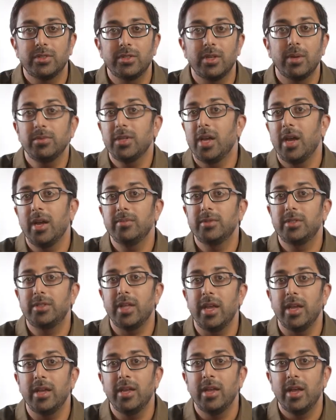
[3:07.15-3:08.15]
Sometimes
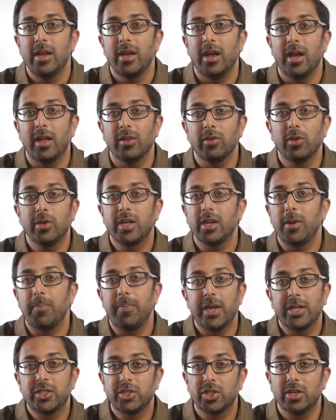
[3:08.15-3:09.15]
they uh, look at a
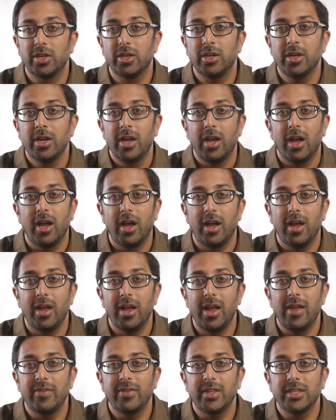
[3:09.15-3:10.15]
picture uh,
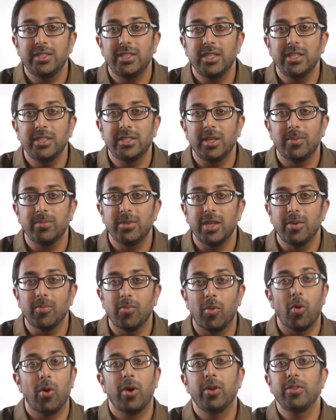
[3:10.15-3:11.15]
and they see something
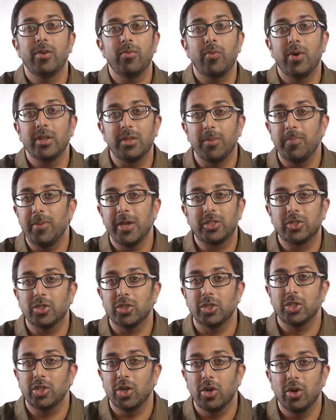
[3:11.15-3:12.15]
more than what the picture
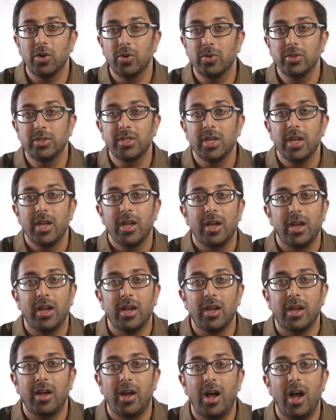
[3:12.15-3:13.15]
shows, uh,
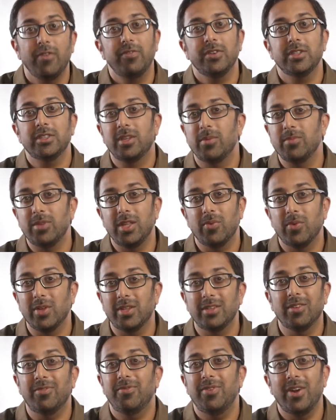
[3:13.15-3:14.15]
often something
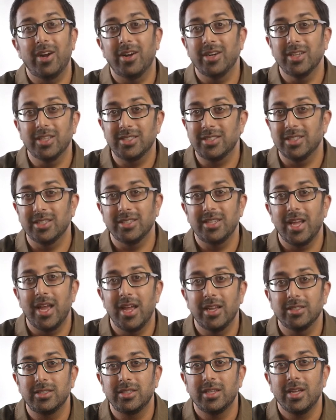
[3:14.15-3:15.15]
with nefarious
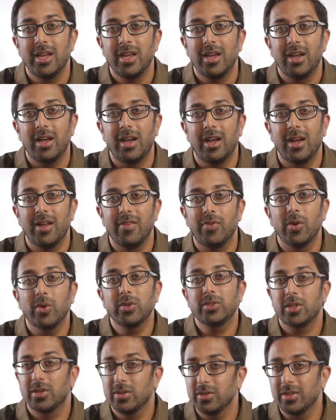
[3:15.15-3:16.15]
intent. Uh,
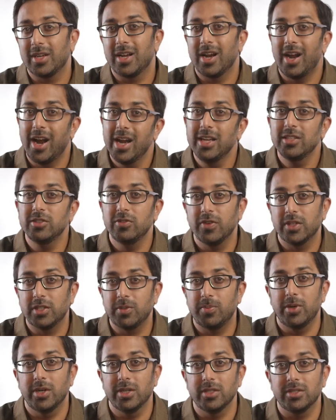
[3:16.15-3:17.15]
those are the kinds of
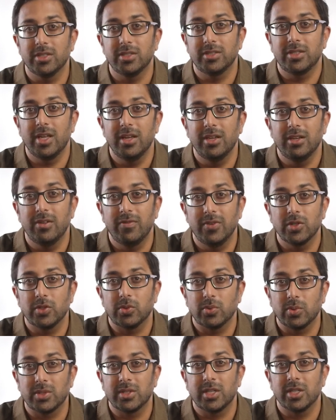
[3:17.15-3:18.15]
experiences that
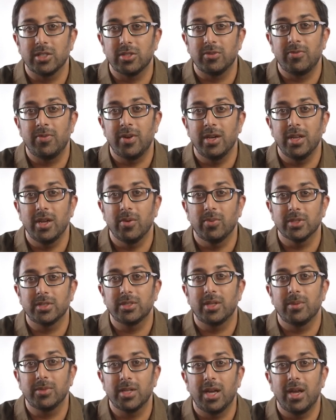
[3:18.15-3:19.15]
individuals with schizophrenia will
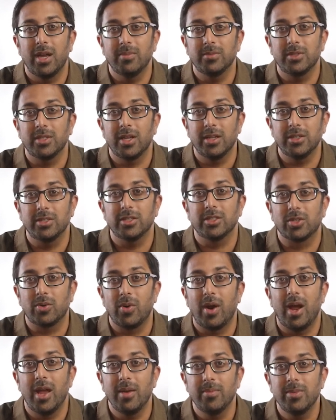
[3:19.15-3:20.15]
sometimes uh,
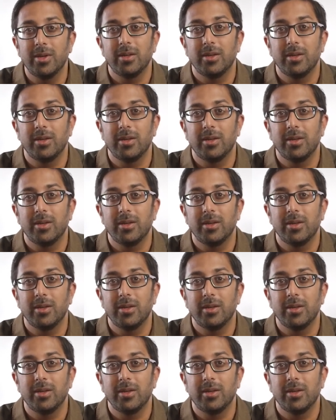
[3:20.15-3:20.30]
describe.